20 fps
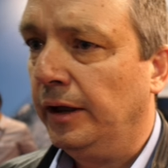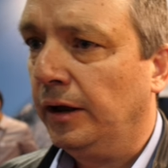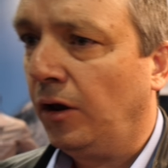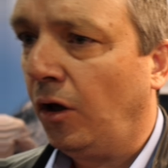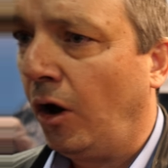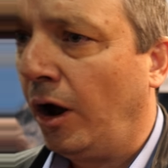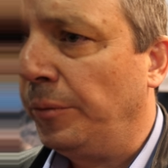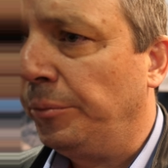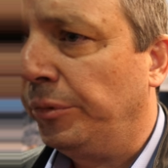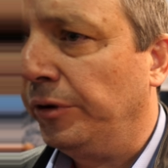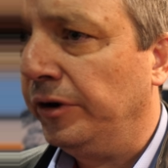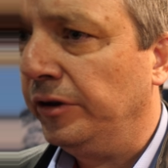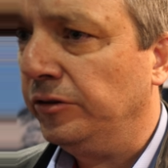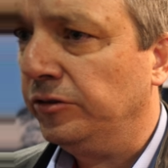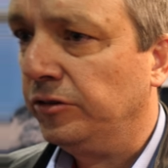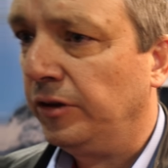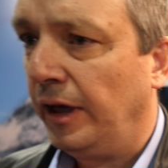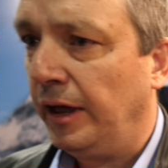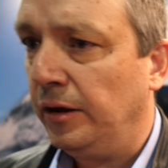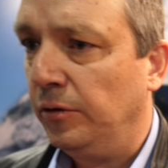
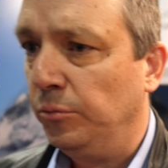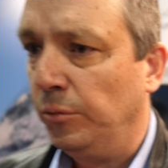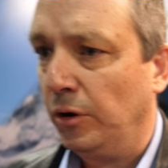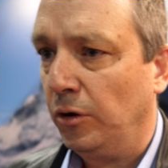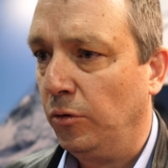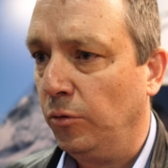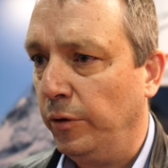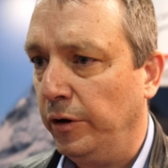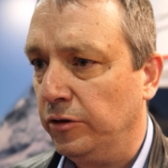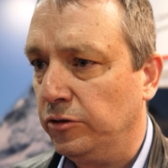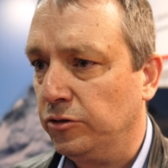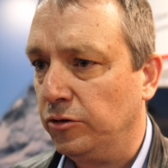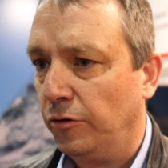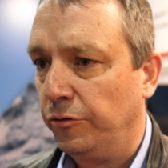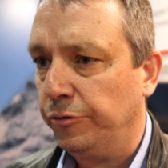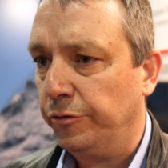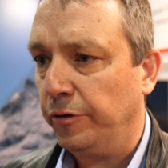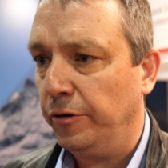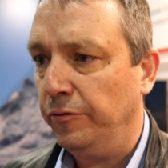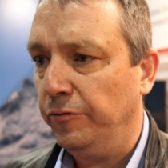libraries and middleware software